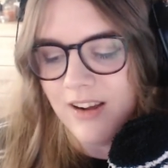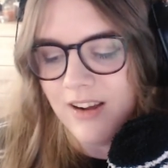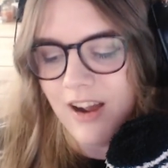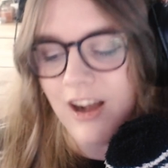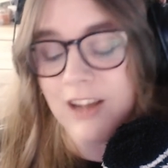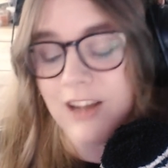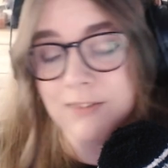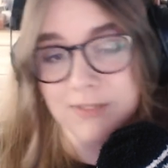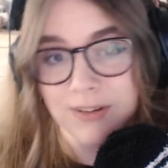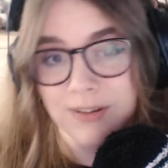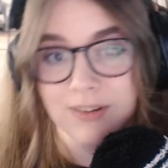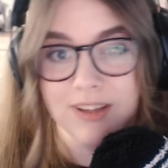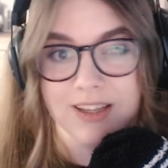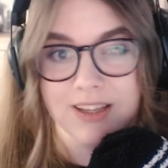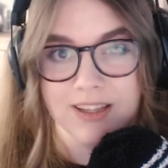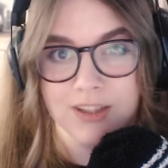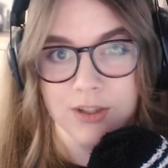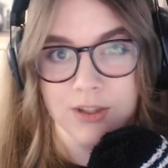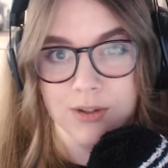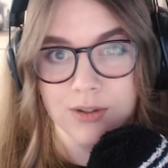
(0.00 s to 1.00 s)
I feel
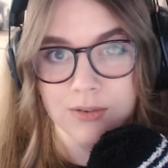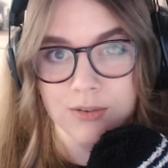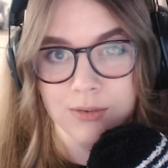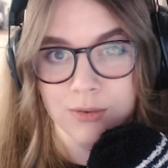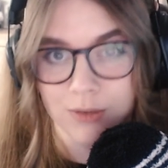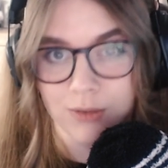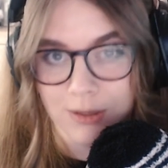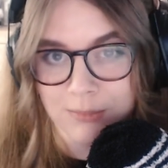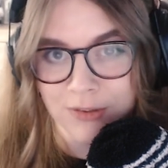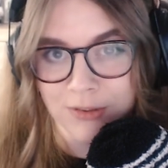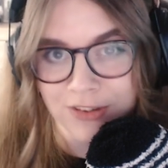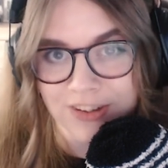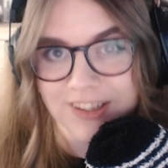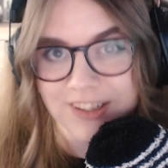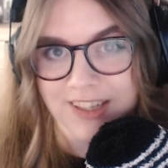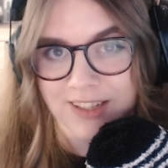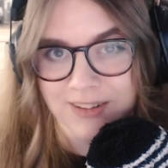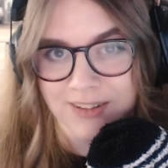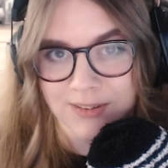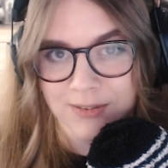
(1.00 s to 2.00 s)
like, Great
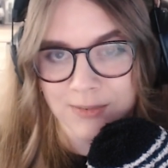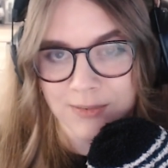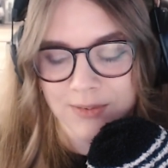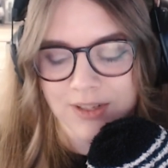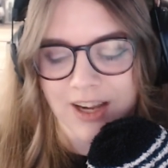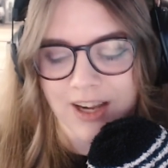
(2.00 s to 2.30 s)
Britain and